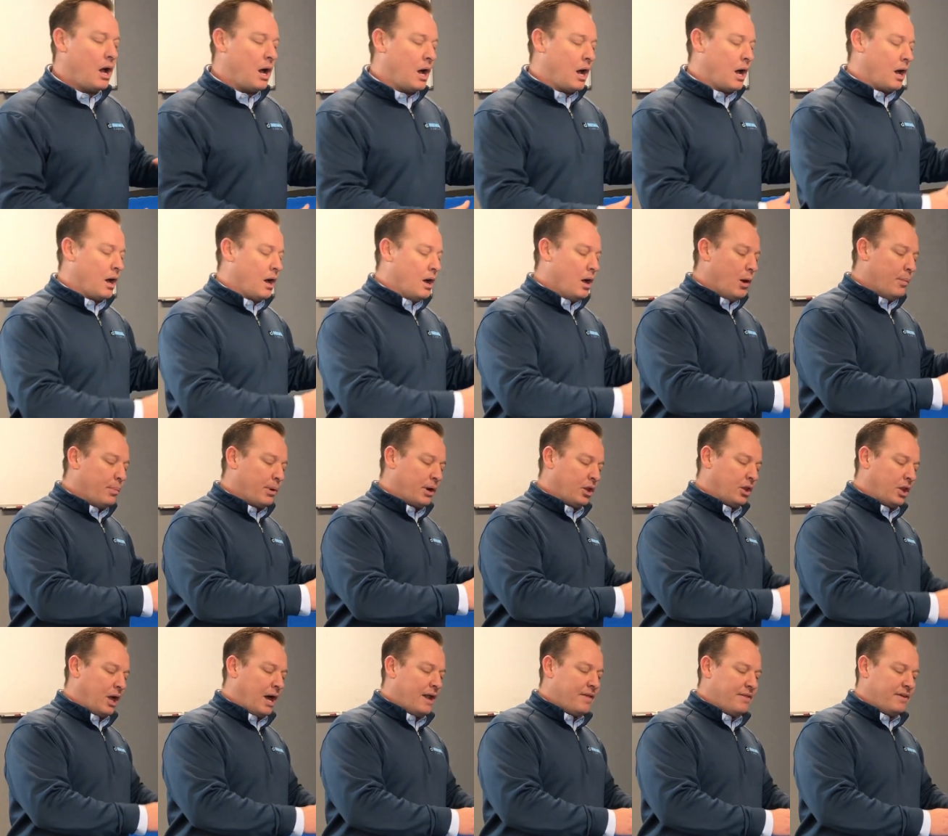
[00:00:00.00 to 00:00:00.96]
Uh, but
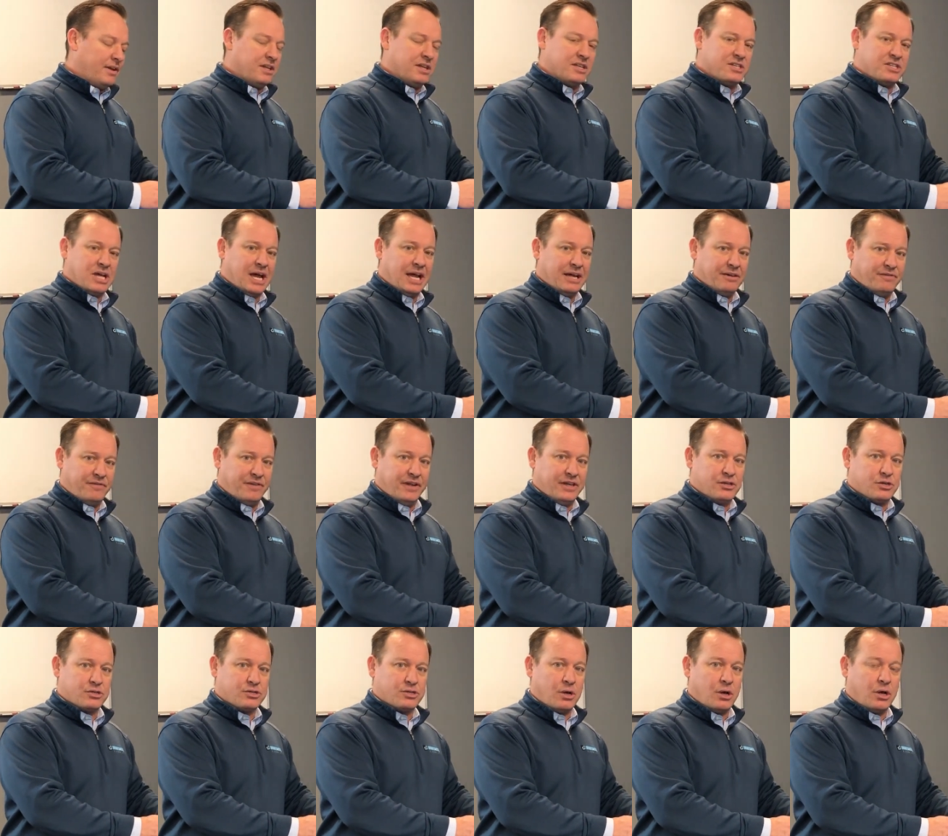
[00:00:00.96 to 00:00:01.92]
a lot of the design
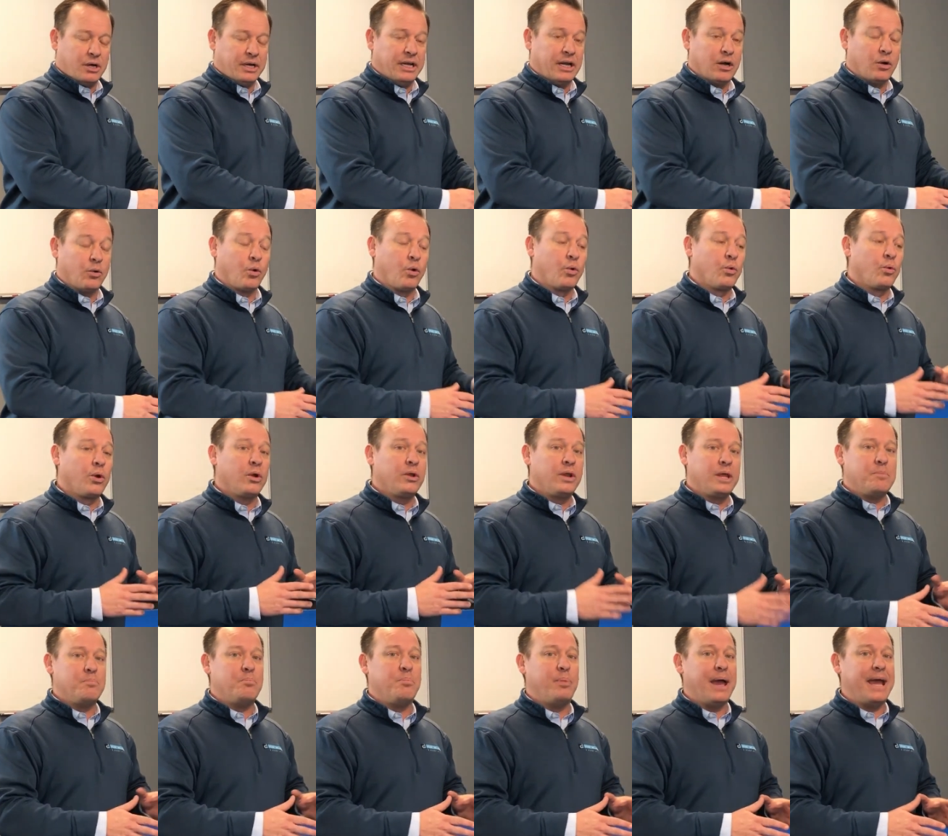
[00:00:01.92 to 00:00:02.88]
features on here were
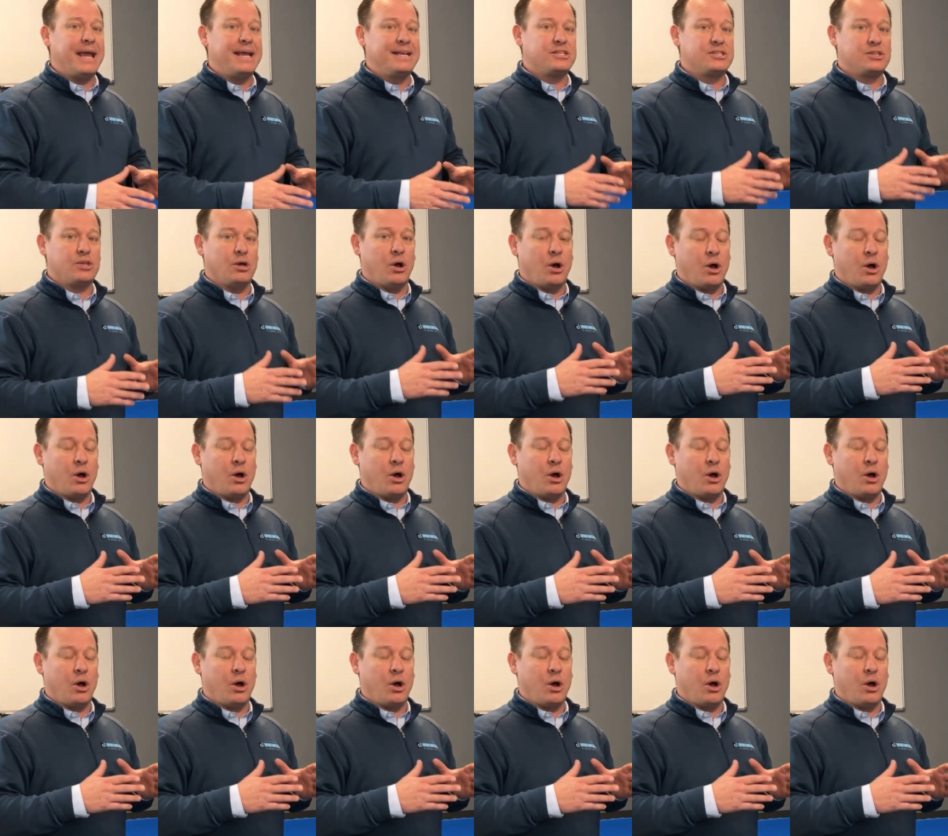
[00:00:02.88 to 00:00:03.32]
really based